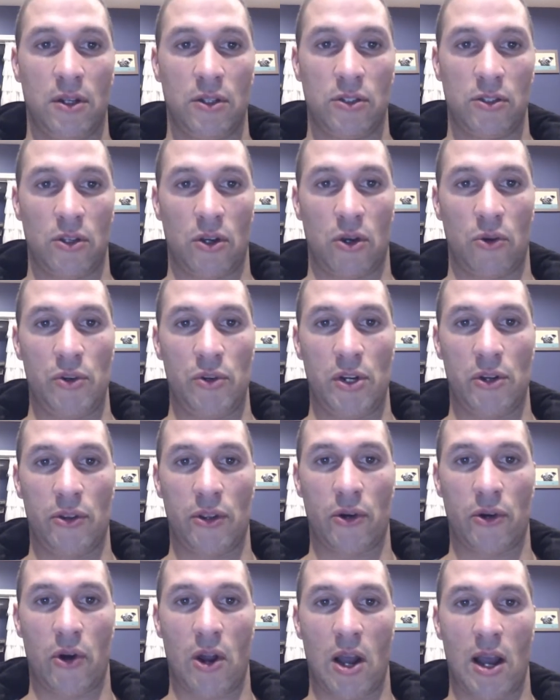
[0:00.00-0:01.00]
So near
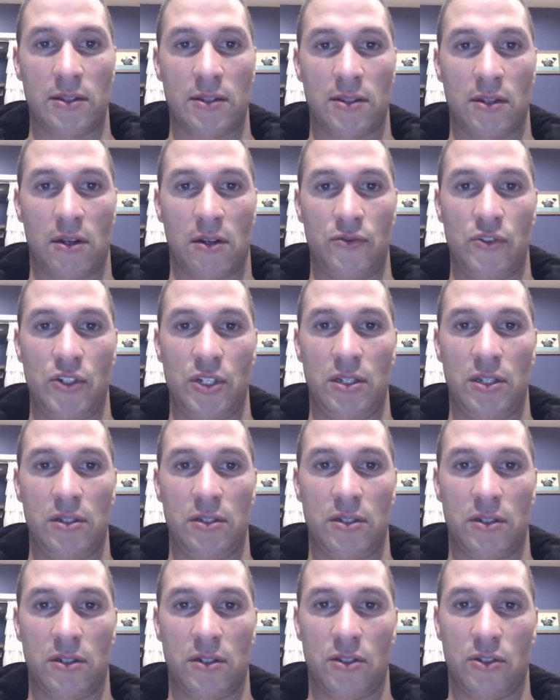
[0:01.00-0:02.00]
the cross of
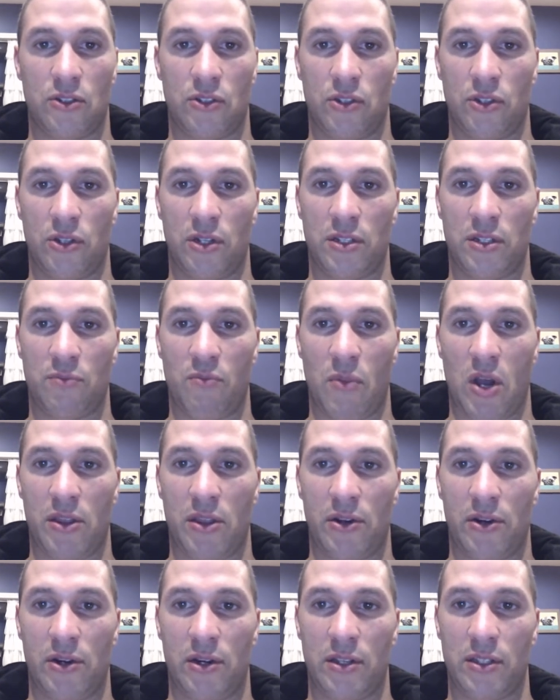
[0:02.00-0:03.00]
Jesus stood his
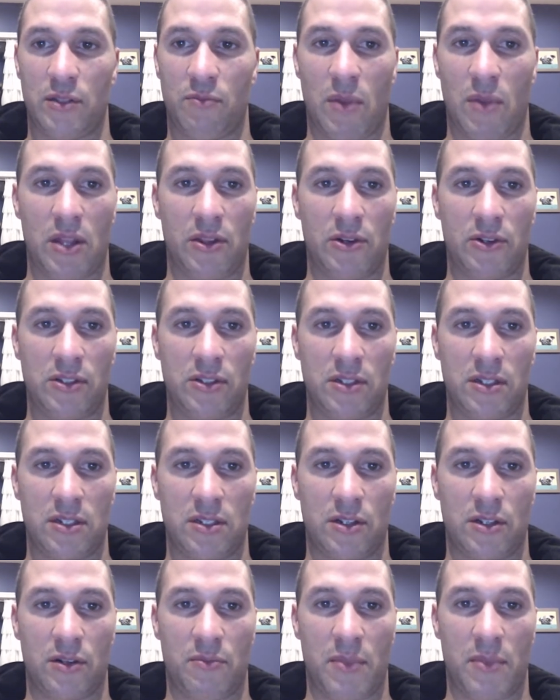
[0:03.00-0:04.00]
mother's
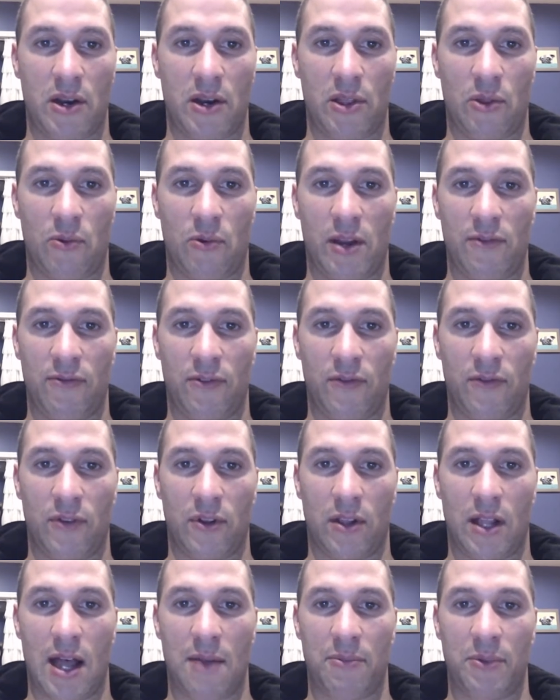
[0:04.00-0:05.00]
sister, Mary, the wife of
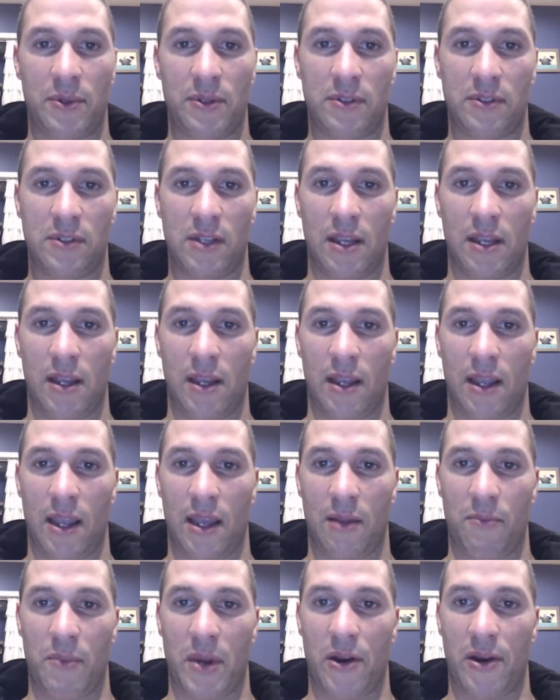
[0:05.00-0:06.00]
Clopas,
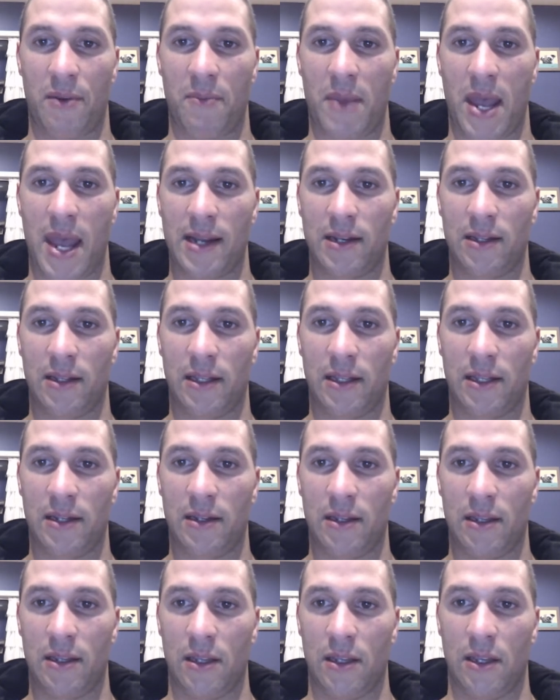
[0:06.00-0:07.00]
and Mary
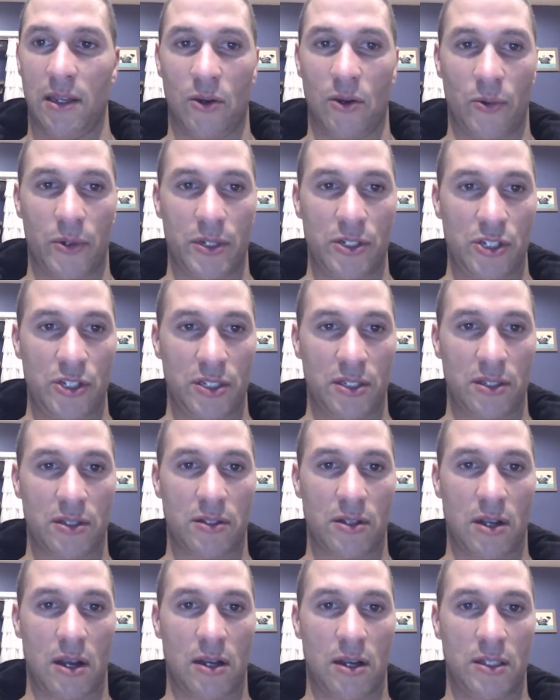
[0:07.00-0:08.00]
Magdalene. When Jesus
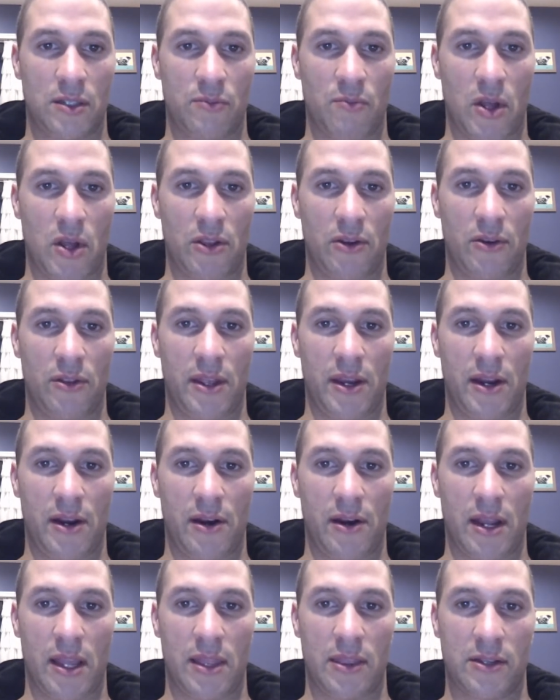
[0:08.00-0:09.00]
saw his mother
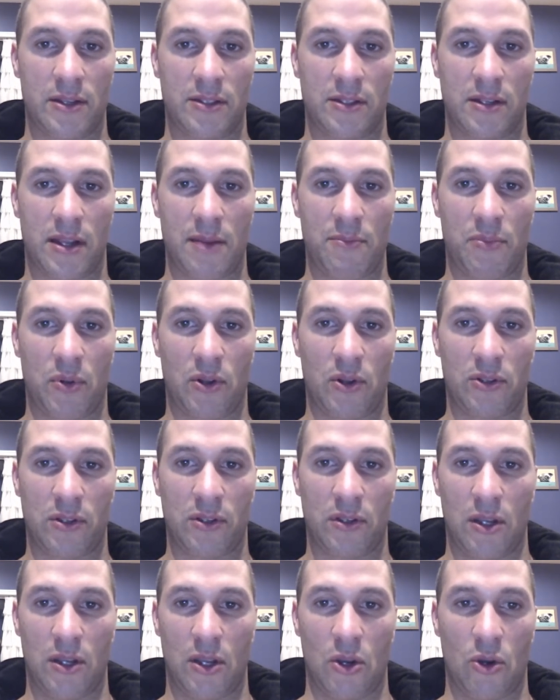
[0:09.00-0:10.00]
there and the
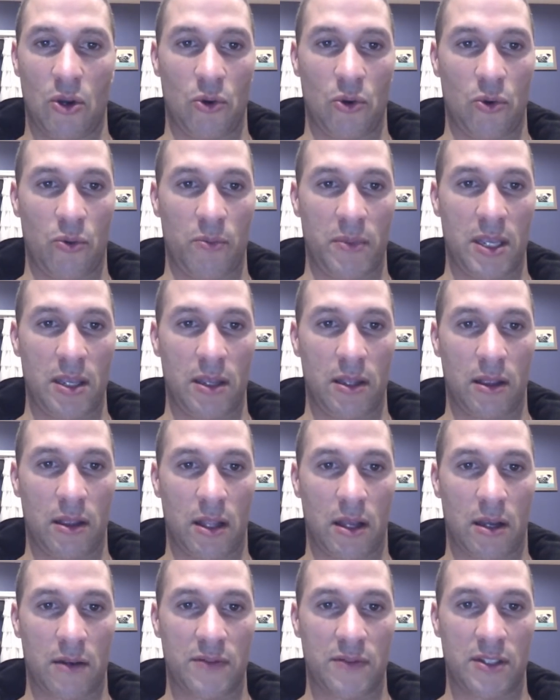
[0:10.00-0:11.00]
disciple whom he
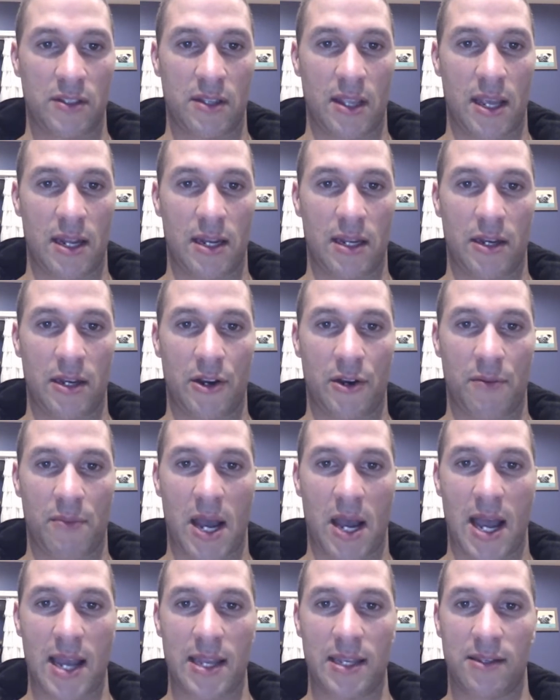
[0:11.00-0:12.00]
loved standing
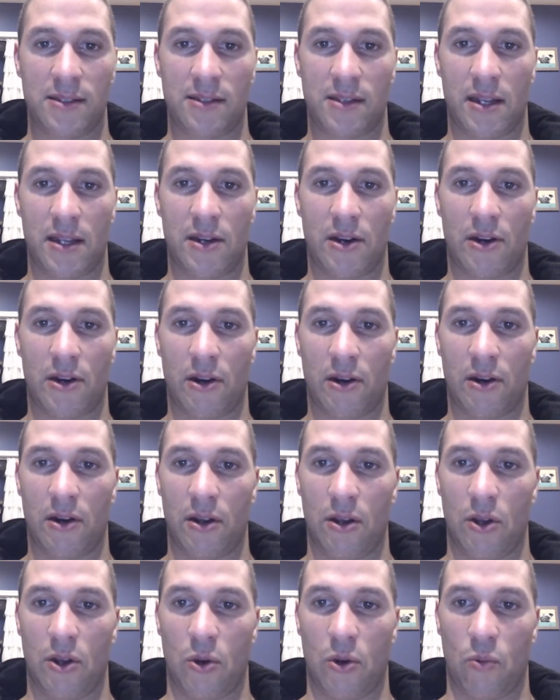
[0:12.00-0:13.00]
nearby, he said to her,
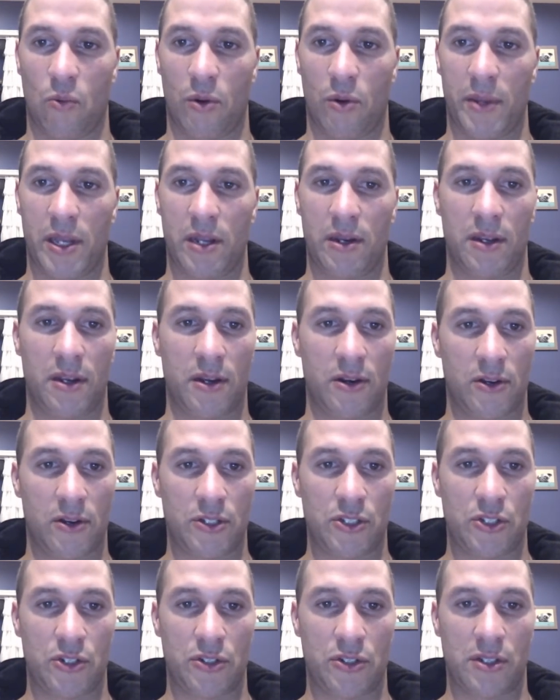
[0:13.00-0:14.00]
"Woman, here
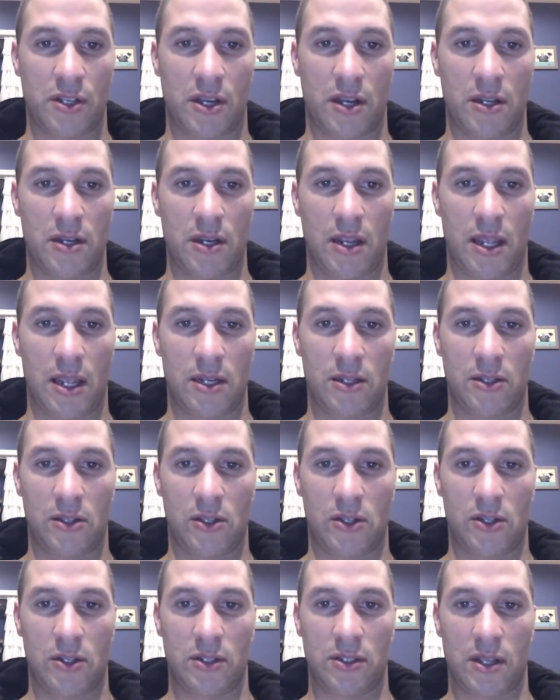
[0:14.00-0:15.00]
is your son," and to
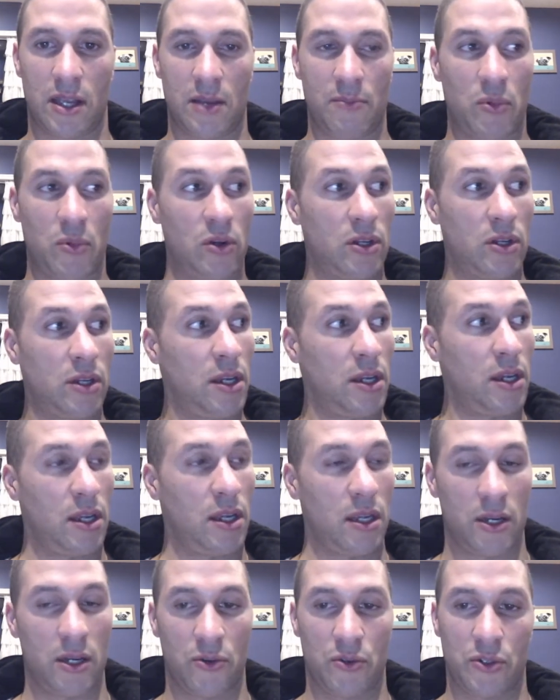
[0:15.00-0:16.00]
the disciple,
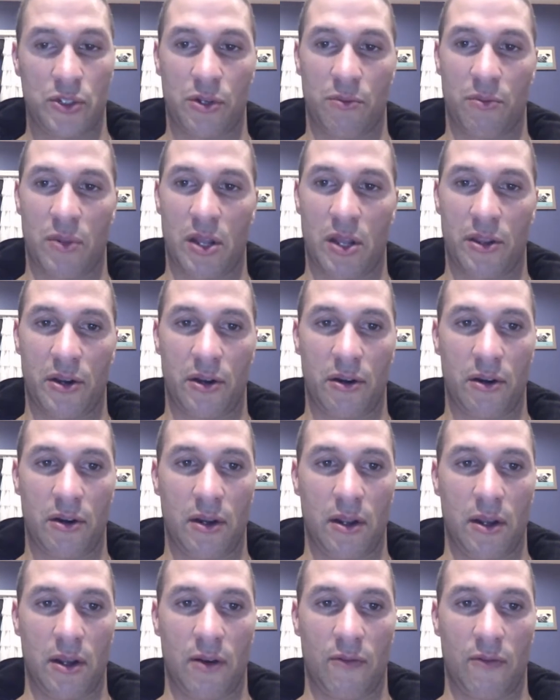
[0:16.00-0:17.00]
"Here is your mother."
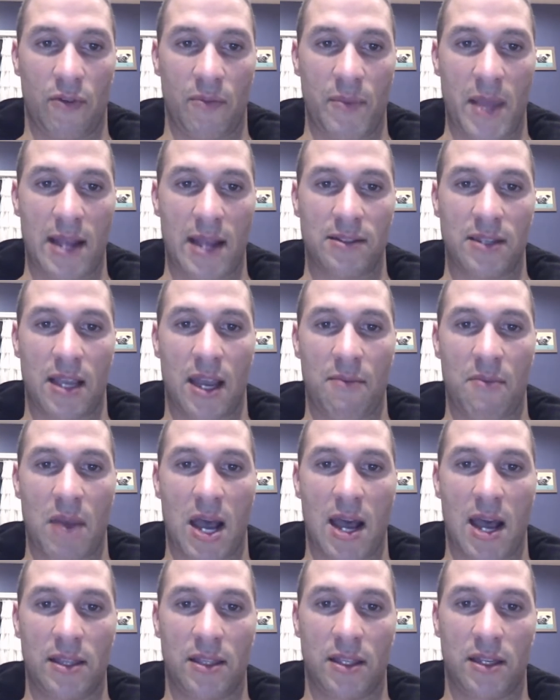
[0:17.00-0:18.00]
From that time
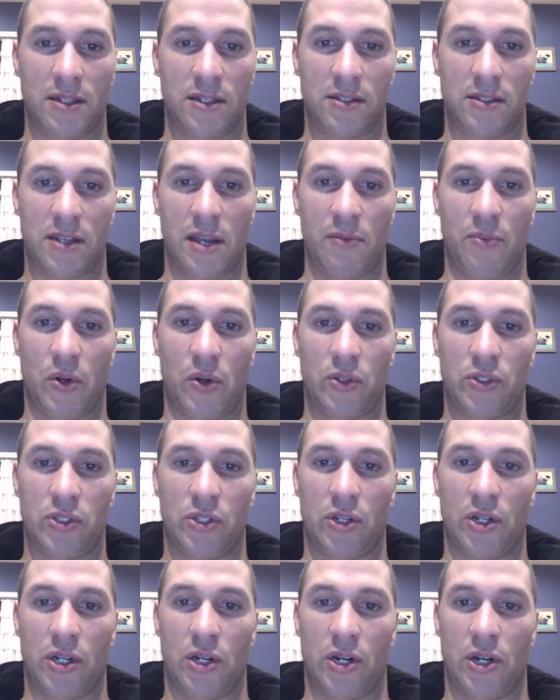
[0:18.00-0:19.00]
on, the disciple
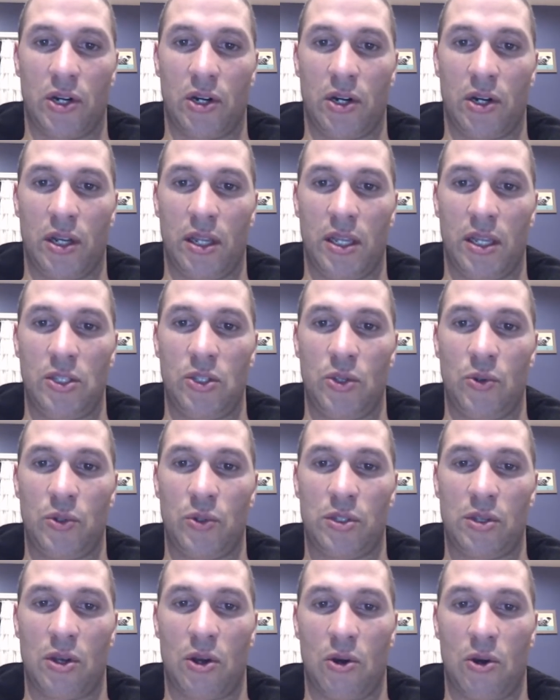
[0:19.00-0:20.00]
took her into
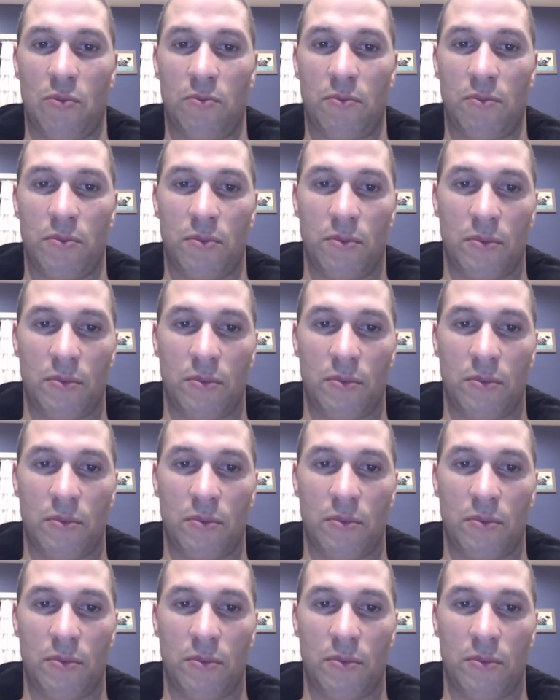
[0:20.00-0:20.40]
his home.